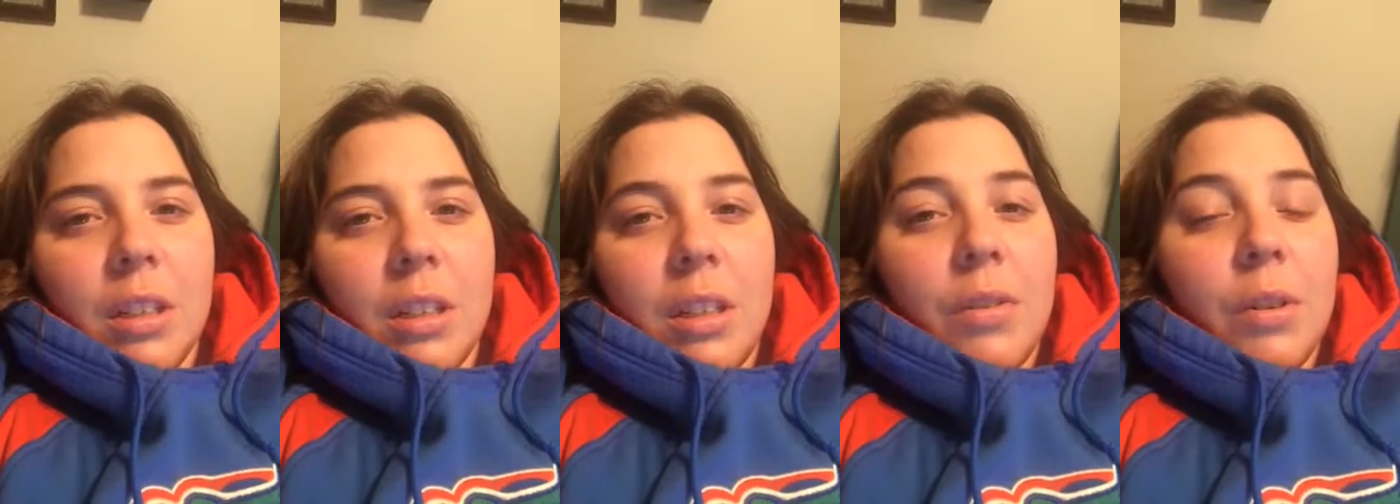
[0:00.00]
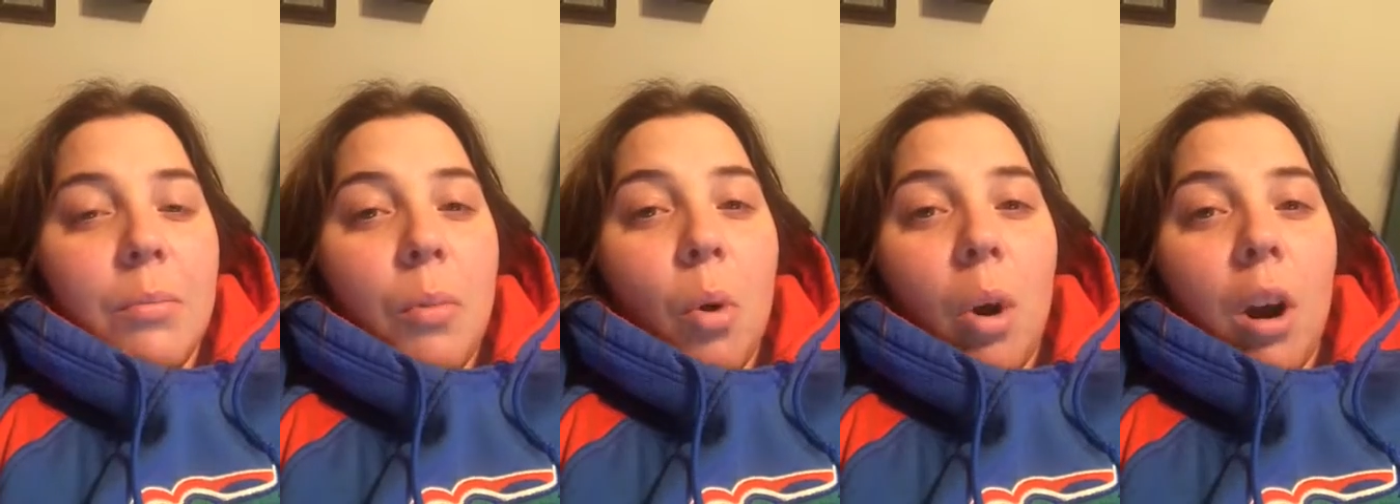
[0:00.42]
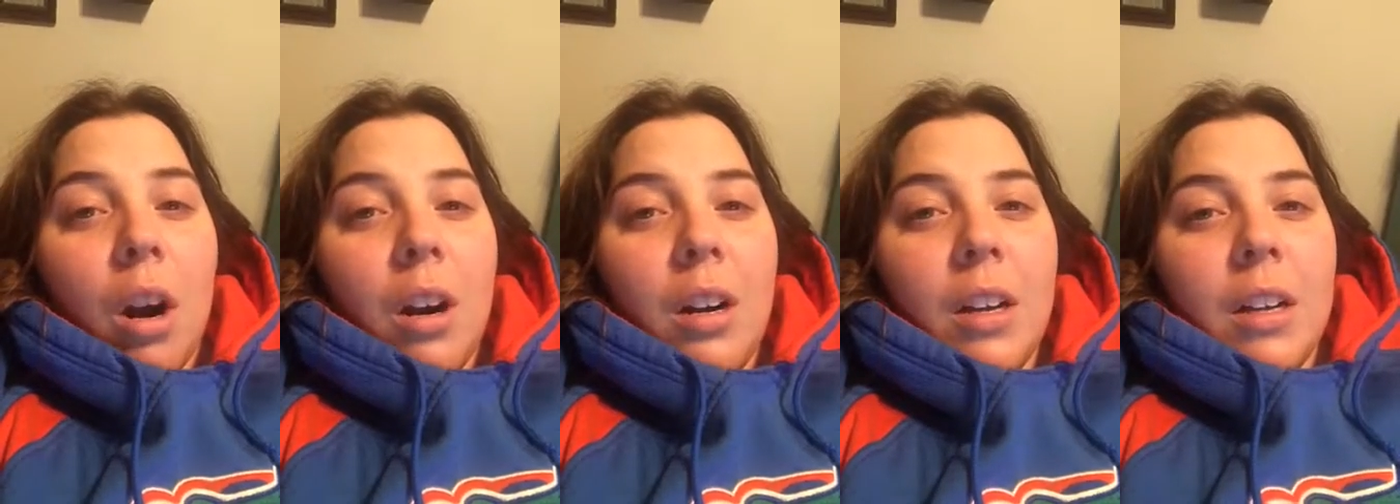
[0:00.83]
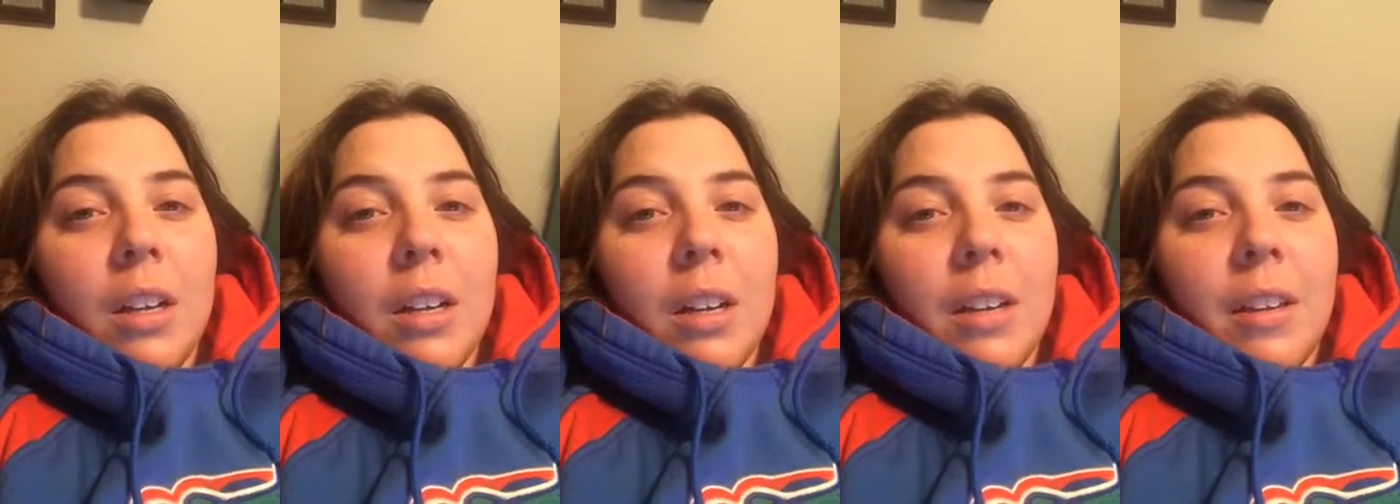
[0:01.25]
even more
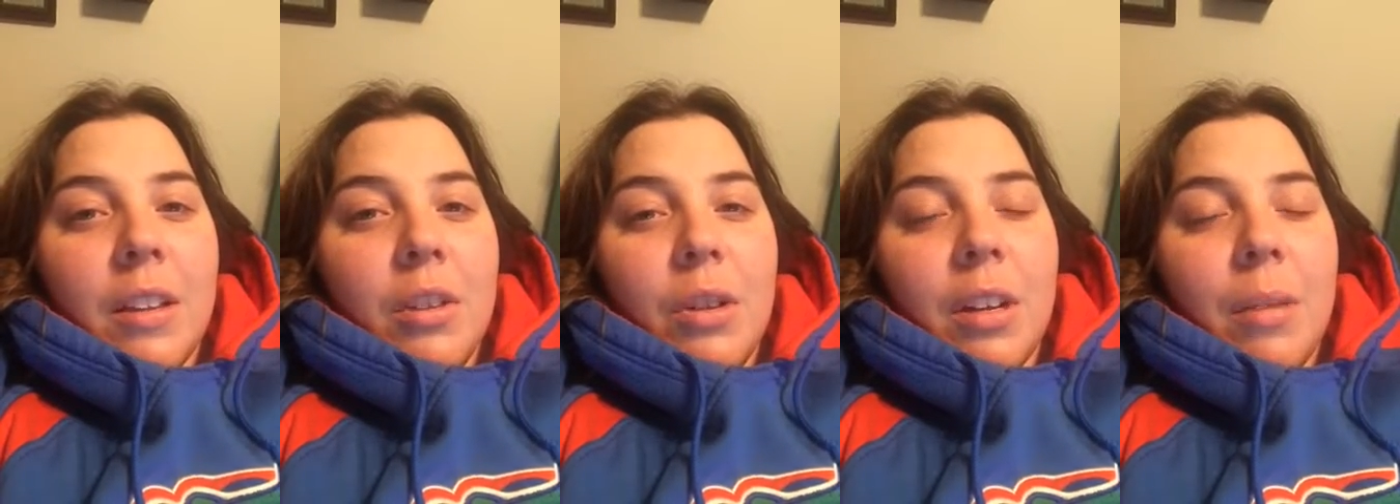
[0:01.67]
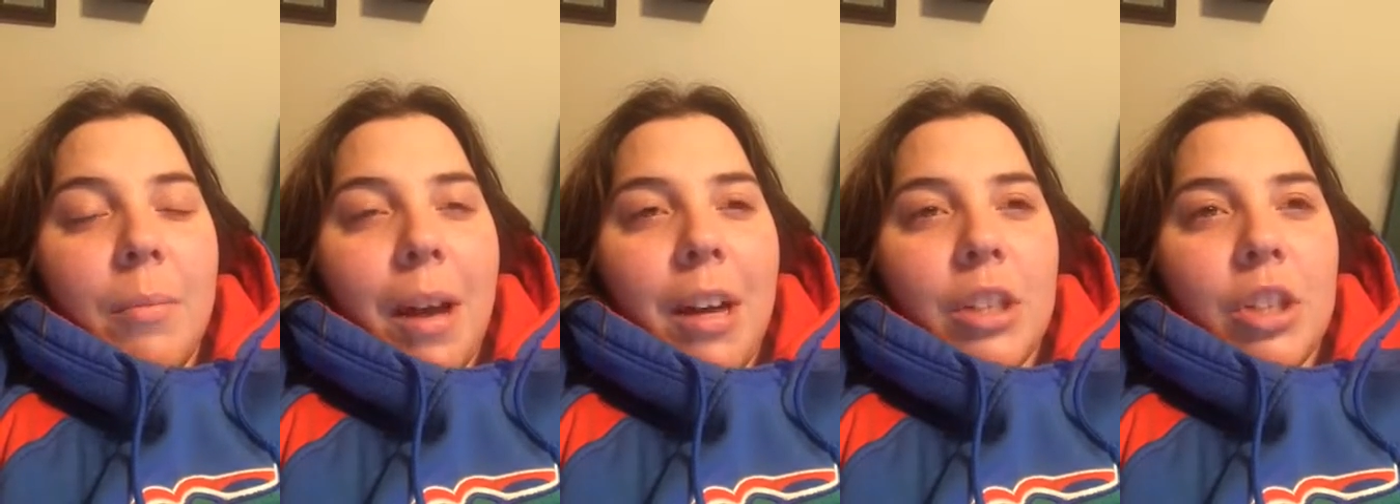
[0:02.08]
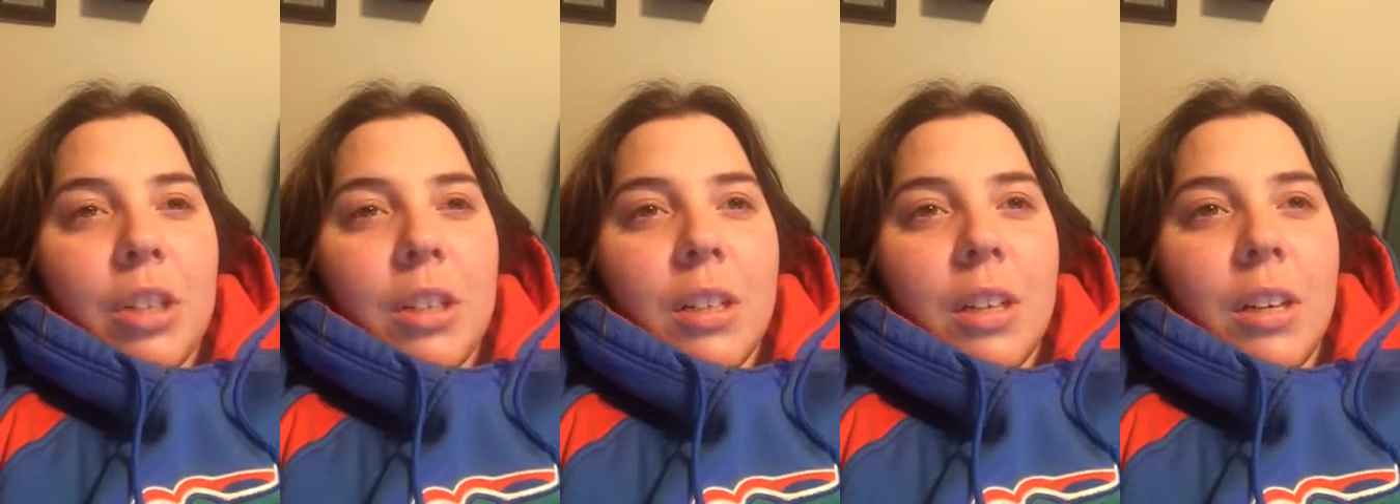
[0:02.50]
than you can imagine,